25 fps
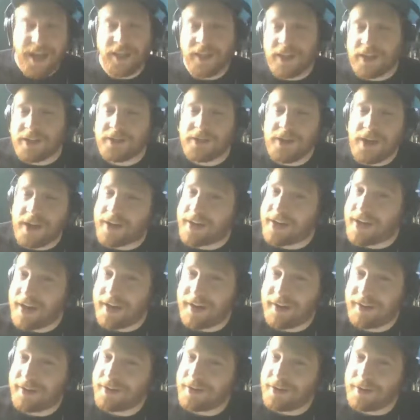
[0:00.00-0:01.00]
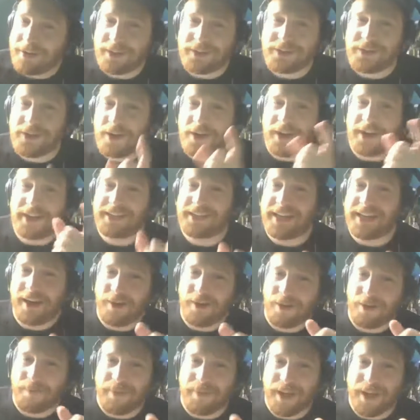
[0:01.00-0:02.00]
let's not get down
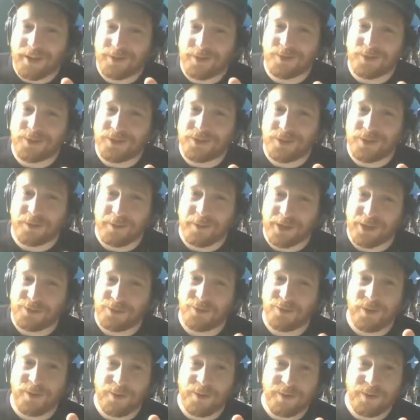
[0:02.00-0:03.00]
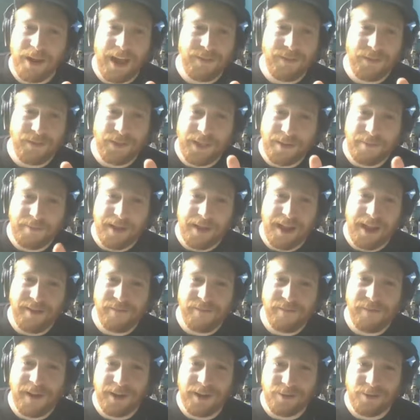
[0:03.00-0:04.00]
on Bellator so much for having them have
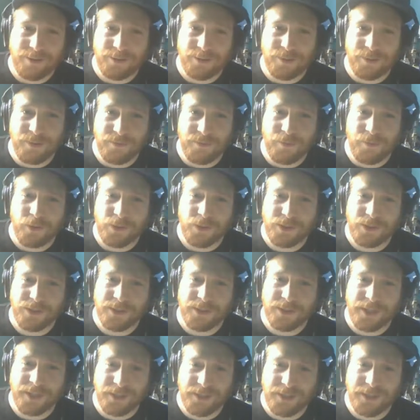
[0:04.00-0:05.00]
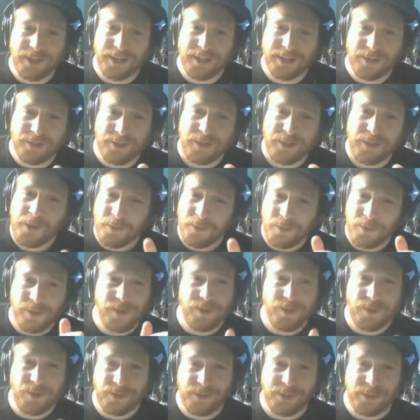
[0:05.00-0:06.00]
fighters who are forced to sell tickets when
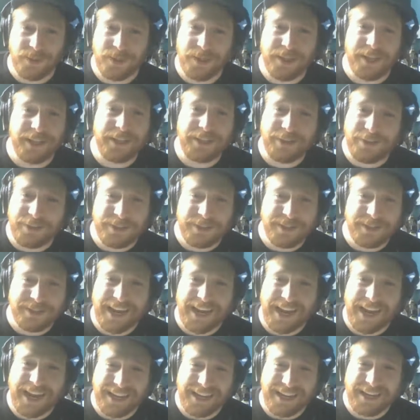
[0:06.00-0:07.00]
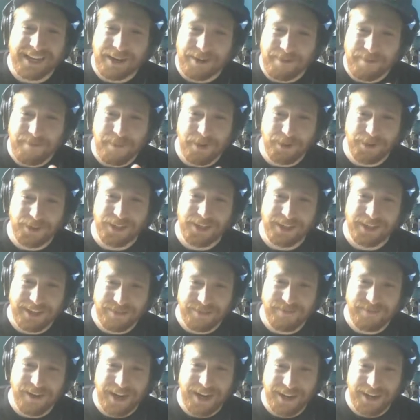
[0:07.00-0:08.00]
the UFC is clearly taking and
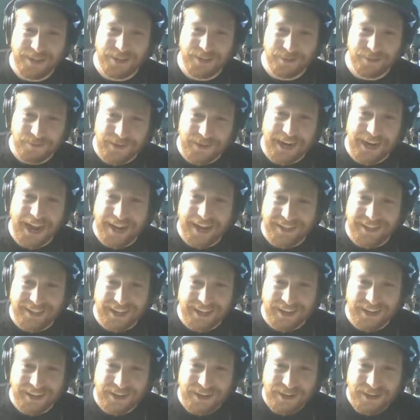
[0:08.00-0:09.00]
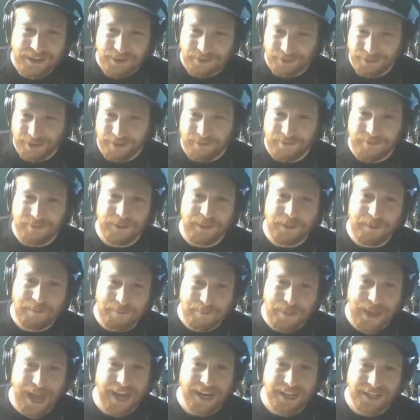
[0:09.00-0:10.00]
milking advantage of a guy like
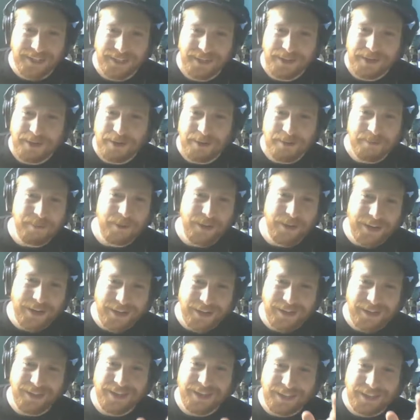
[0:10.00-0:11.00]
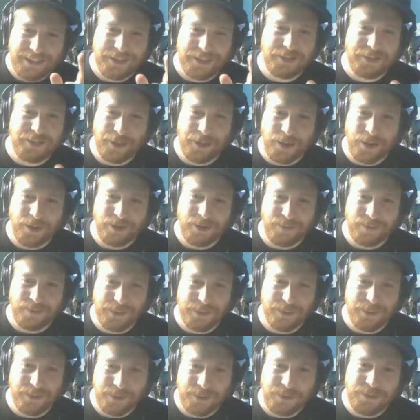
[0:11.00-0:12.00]
Philip Pecht, putting in this joke of
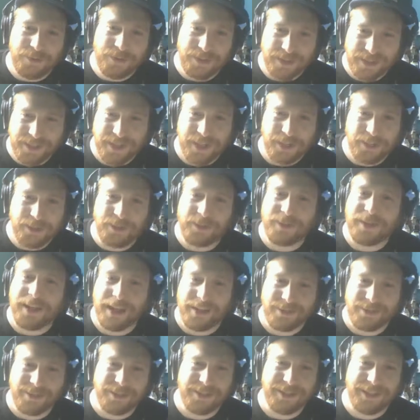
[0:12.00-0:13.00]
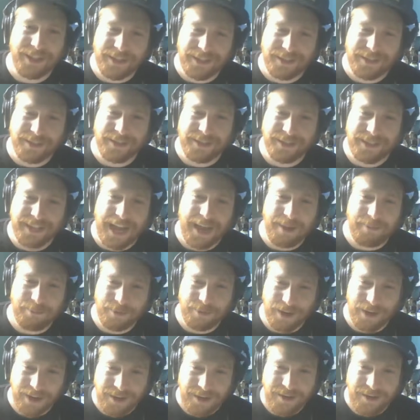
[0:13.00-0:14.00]
a dude who can sell 2,000 tickets in
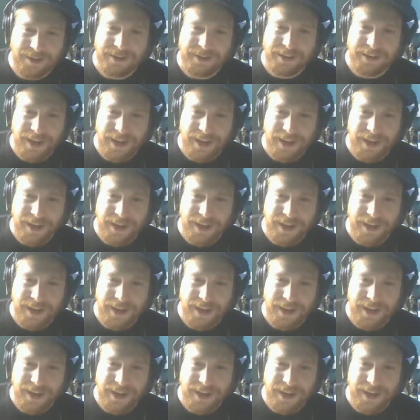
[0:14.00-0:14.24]
Zagreb.